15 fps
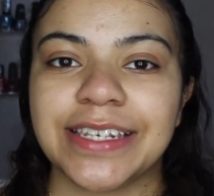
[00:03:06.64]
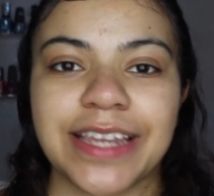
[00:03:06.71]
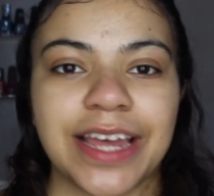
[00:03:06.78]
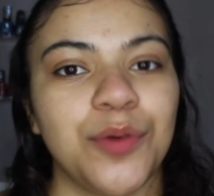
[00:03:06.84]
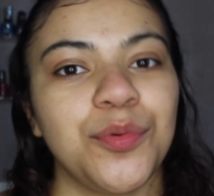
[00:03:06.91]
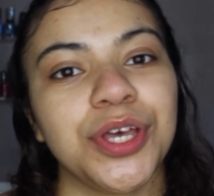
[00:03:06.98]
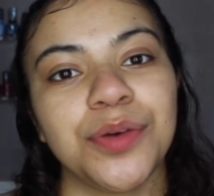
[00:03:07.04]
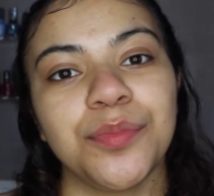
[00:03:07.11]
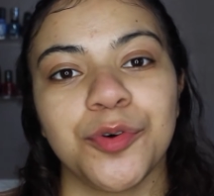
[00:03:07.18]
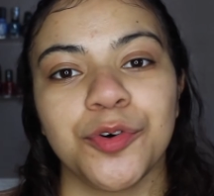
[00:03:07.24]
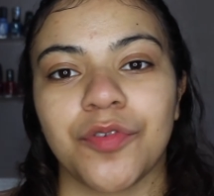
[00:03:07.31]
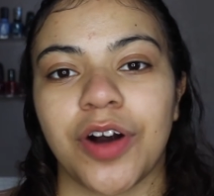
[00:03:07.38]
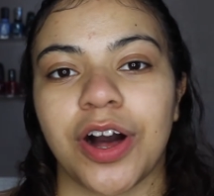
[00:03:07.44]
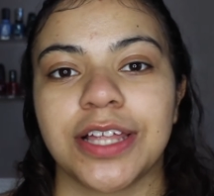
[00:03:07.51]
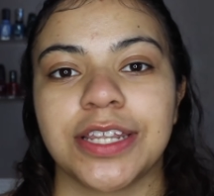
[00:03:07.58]
Now we can
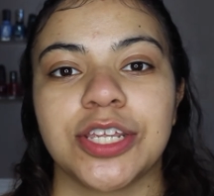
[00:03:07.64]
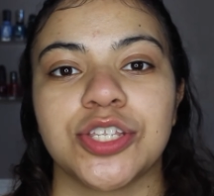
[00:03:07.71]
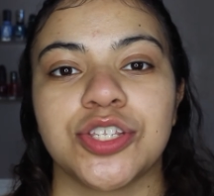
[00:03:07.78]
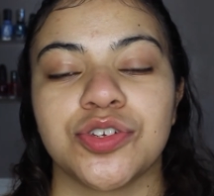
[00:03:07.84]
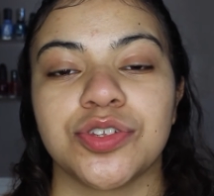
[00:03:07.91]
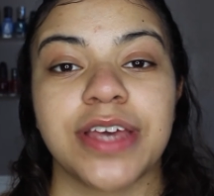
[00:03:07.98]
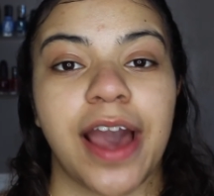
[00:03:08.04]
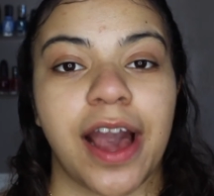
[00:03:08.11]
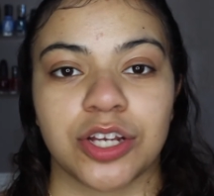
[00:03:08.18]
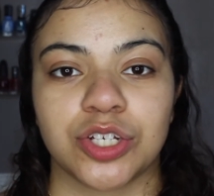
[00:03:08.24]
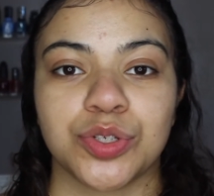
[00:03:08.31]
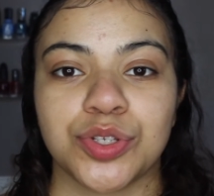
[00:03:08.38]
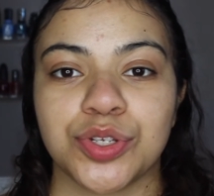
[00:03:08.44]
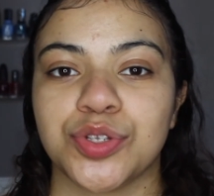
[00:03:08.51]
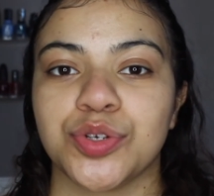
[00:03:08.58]
move on to the
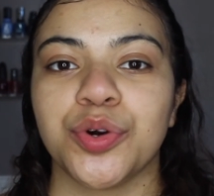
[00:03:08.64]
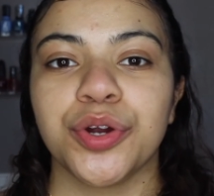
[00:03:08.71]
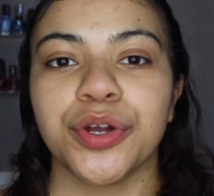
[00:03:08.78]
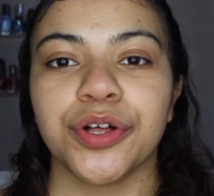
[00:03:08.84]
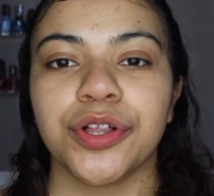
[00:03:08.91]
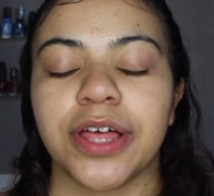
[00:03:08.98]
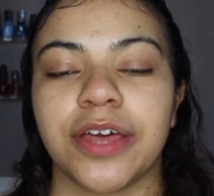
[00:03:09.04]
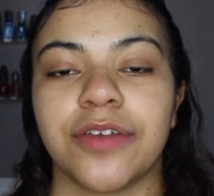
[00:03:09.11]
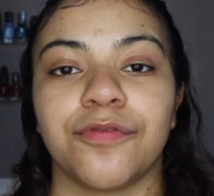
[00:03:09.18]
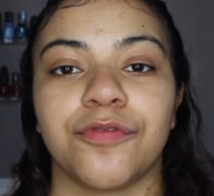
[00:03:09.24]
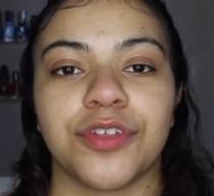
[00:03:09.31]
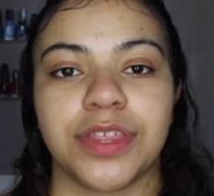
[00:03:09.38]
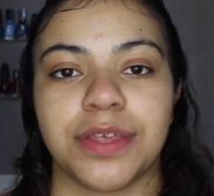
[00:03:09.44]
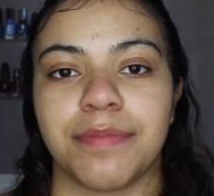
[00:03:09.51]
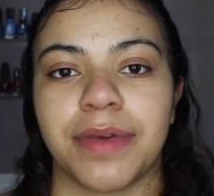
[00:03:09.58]
actual tutorial and
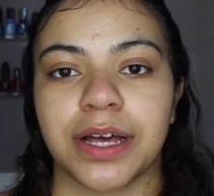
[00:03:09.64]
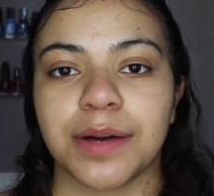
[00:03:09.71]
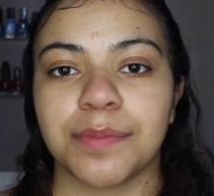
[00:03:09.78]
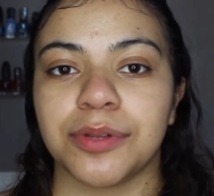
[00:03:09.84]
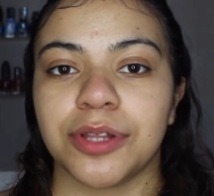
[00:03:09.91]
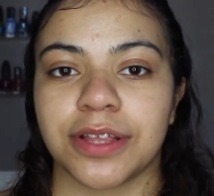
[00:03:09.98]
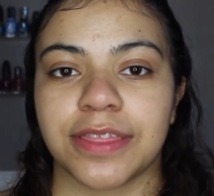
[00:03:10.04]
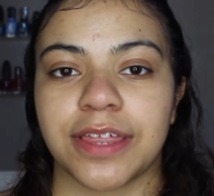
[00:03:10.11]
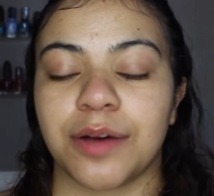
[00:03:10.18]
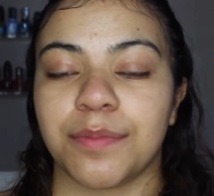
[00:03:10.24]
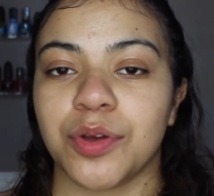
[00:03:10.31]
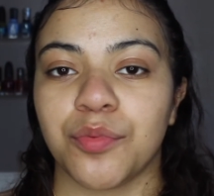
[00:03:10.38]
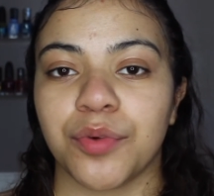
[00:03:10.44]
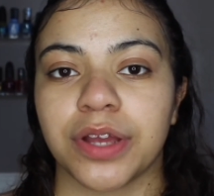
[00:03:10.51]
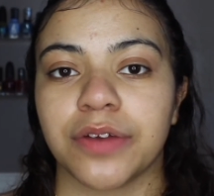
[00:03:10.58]
for the makeup look that I'll
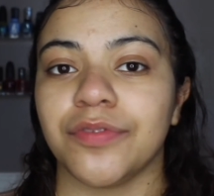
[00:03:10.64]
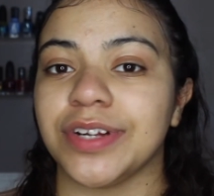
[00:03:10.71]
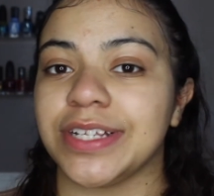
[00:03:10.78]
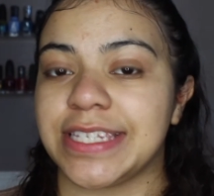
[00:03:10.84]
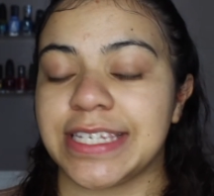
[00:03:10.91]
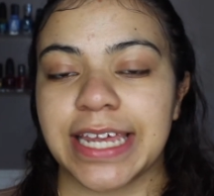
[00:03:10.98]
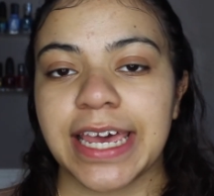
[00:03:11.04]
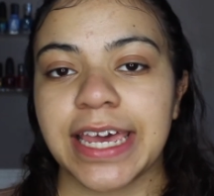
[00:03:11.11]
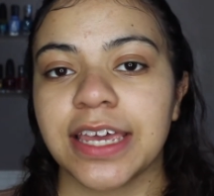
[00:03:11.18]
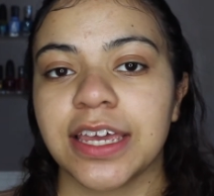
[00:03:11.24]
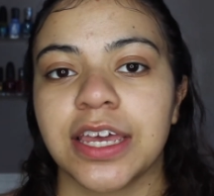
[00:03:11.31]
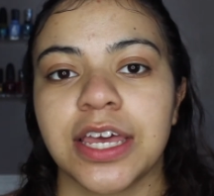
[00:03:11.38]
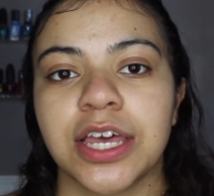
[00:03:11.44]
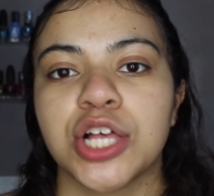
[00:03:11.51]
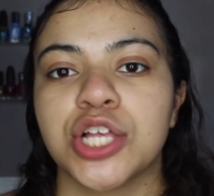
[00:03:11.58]
be wearing for today.